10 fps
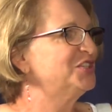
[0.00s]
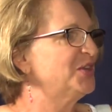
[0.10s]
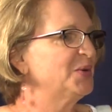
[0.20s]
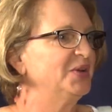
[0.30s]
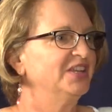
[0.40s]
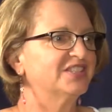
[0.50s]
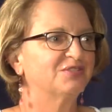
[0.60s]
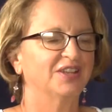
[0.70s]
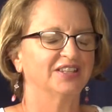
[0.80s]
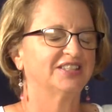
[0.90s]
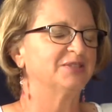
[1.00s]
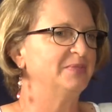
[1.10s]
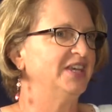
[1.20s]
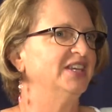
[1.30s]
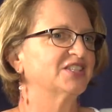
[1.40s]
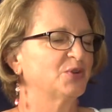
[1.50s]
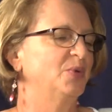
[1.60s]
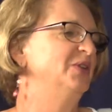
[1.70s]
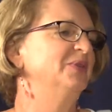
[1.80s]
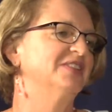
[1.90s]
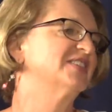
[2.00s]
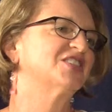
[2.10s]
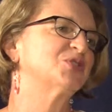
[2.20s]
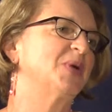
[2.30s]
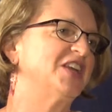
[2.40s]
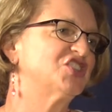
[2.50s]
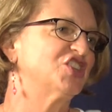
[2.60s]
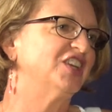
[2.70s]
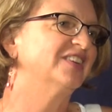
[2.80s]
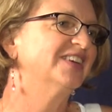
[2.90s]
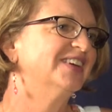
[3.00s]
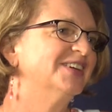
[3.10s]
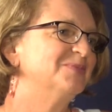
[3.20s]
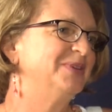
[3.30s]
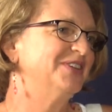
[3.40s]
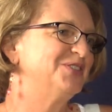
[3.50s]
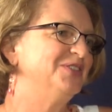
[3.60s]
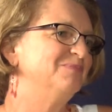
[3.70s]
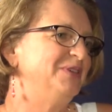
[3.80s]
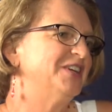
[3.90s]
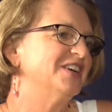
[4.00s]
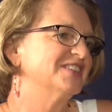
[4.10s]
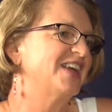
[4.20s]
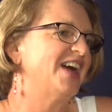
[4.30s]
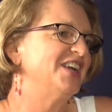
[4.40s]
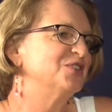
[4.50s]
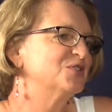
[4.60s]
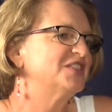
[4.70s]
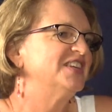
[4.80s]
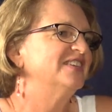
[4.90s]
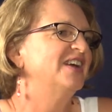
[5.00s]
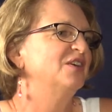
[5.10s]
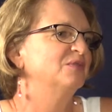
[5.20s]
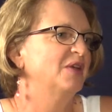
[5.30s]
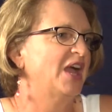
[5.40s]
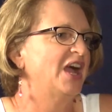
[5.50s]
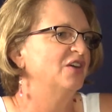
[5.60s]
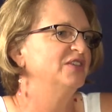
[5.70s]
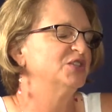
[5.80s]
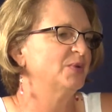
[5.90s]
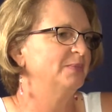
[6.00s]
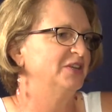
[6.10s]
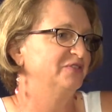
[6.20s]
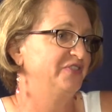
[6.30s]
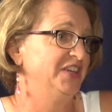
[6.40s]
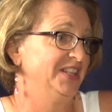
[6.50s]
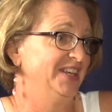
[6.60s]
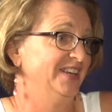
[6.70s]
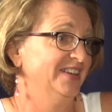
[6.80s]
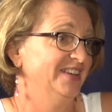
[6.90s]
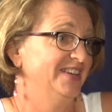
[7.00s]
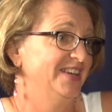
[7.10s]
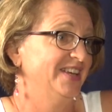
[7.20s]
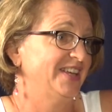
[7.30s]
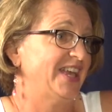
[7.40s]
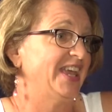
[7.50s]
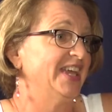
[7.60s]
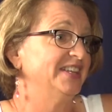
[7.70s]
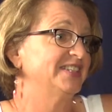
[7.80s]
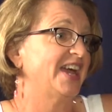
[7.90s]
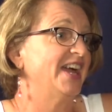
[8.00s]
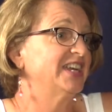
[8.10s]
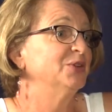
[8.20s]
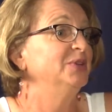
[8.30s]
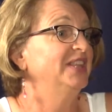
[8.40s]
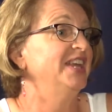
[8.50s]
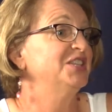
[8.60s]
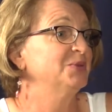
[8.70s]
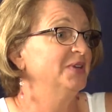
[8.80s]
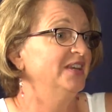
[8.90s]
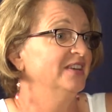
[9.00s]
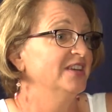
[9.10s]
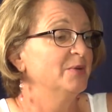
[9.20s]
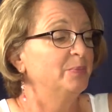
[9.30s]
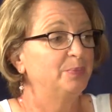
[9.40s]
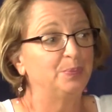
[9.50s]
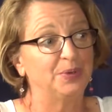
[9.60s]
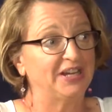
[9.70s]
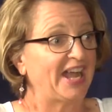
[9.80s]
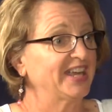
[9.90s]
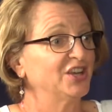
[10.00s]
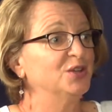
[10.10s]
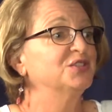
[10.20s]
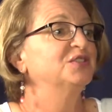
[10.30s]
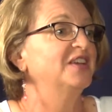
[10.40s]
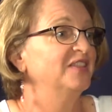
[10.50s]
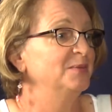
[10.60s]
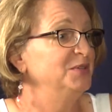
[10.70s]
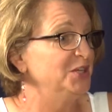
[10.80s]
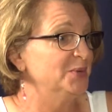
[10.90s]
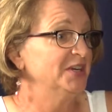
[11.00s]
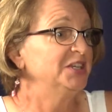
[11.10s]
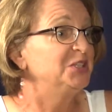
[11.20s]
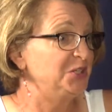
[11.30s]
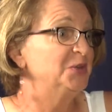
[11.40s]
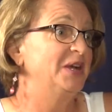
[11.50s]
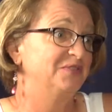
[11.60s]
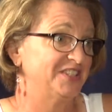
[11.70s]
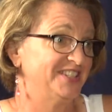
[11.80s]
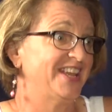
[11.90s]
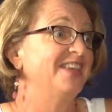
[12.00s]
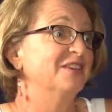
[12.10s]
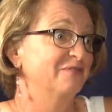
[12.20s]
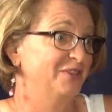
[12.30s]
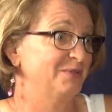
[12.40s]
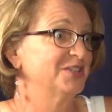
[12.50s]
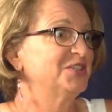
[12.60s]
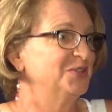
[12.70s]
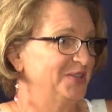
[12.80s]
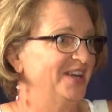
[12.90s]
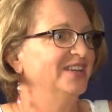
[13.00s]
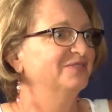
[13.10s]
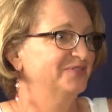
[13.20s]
So to me, it's a win-win situation. Because I understand how these women are feeling, and I can relate to it, but I can also tell them, you know what, you don't have to stay there for the rest of your life.